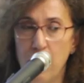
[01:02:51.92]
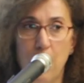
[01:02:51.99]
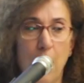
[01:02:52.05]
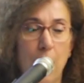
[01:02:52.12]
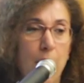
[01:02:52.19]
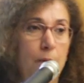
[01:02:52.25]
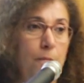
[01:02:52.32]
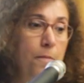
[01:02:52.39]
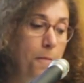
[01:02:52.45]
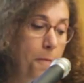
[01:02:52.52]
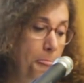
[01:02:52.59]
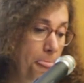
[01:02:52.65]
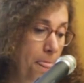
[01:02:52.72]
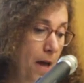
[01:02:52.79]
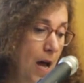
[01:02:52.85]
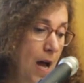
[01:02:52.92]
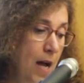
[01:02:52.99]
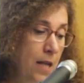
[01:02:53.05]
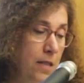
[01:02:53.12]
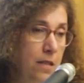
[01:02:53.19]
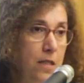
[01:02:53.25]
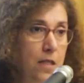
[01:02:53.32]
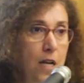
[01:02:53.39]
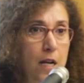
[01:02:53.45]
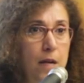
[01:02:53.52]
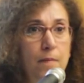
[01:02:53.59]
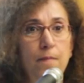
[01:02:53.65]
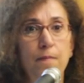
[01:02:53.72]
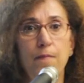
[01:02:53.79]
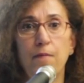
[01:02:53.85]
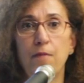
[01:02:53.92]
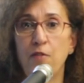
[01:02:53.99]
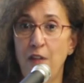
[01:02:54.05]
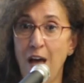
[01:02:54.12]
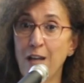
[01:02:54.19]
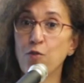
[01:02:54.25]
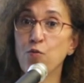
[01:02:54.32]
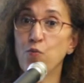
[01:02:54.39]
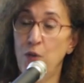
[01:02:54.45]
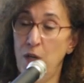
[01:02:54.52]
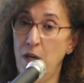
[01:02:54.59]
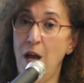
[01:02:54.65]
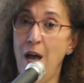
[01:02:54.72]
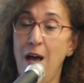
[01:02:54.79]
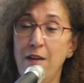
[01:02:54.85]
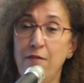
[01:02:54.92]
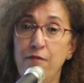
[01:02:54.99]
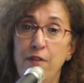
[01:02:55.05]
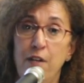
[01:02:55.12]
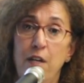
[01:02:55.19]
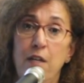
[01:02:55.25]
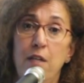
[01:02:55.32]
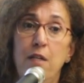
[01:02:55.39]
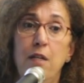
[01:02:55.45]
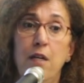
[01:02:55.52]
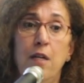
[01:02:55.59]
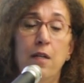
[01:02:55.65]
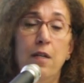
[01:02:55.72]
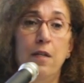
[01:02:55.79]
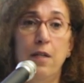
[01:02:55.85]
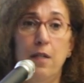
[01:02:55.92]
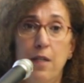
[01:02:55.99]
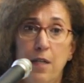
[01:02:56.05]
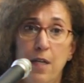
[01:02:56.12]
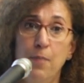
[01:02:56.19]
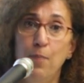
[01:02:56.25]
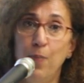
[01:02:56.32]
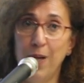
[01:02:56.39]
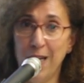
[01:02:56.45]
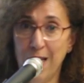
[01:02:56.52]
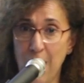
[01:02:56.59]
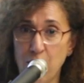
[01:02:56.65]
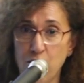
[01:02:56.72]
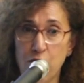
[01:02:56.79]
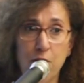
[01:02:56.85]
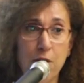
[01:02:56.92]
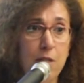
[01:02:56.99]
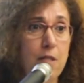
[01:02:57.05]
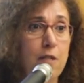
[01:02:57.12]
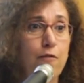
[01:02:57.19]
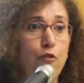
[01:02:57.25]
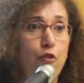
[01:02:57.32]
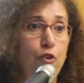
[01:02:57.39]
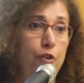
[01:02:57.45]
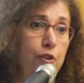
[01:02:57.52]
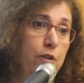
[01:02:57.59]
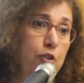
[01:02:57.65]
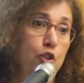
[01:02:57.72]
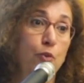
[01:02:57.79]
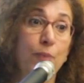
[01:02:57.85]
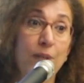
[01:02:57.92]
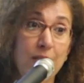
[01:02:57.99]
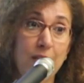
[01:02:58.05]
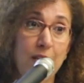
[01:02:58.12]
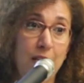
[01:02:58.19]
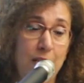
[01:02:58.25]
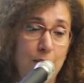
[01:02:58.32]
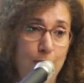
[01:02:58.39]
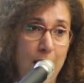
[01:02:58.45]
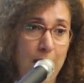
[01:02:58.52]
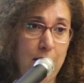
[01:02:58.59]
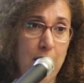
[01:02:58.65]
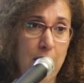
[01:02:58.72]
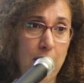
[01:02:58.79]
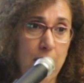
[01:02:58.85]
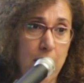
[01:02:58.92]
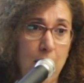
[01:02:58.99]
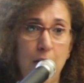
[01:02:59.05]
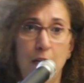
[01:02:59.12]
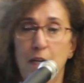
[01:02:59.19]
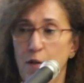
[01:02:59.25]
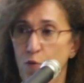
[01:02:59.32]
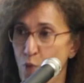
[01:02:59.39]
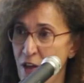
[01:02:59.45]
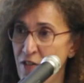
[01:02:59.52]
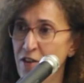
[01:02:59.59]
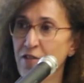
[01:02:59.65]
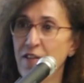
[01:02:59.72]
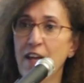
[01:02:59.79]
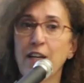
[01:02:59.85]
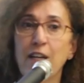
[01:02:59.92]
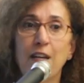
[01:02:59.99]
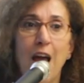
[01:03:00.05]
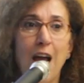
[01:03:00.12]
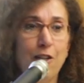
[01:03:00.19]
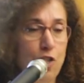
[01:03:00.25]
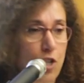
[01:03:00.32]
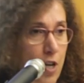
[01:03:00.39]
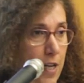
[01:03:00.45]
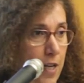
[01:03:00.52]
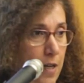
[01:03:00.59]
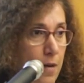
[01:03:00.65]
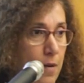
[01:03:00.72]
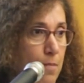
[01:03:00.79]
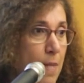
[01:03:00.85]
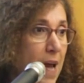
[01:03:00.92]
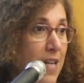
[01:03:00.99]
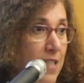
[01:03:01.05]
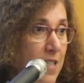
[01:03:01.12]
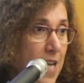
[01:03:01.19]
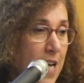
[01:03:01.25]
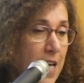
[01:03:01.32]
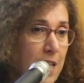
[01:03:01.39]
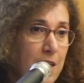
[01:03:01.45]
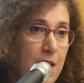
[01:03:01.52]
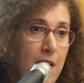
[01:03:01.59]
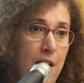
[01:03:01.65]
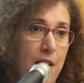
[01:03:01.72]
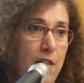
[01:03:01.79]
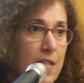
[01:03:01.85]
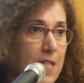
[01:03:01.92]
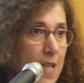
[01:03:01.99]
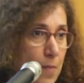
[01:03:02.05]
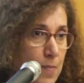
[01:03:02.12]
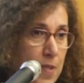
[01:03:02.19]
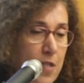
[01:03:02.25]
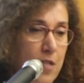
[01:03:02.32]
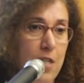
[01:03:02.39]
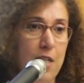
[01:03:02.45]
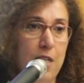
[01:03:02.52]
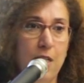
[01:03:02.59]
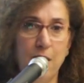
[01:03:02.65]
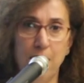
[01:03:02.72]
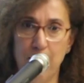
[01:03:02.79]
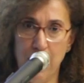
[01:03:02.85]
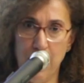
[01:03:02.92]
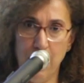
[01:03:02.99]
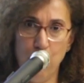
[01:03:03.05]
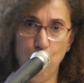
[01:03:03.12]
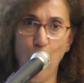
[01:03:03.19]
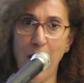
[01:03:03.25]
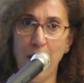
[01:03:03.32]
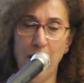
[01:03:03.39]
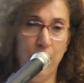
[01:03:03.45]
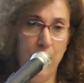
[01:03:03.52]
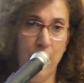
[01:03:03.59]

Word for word: Um, and uh, that will have uh, implications for domestic spending, whether they can actually maintain the subsidies, the, well,